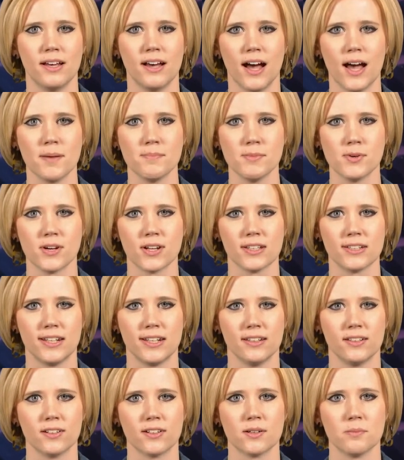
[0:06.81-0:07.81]
I'm Maria
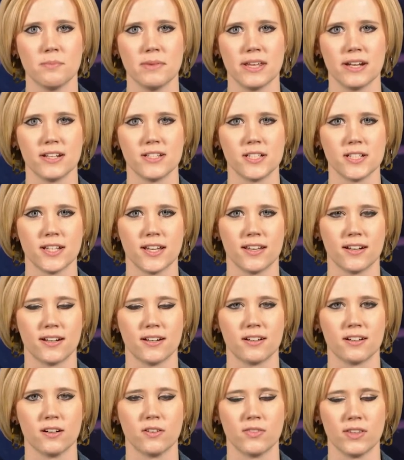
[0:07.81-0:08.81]
Taylor, Managing
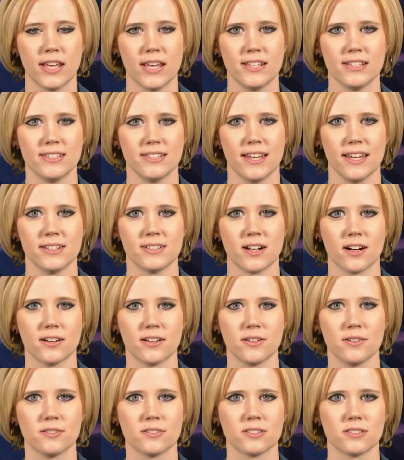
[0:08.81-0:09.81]
Editor of the ACHR
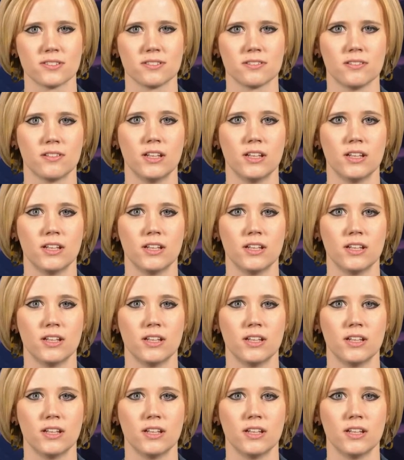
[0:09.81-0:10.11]
News.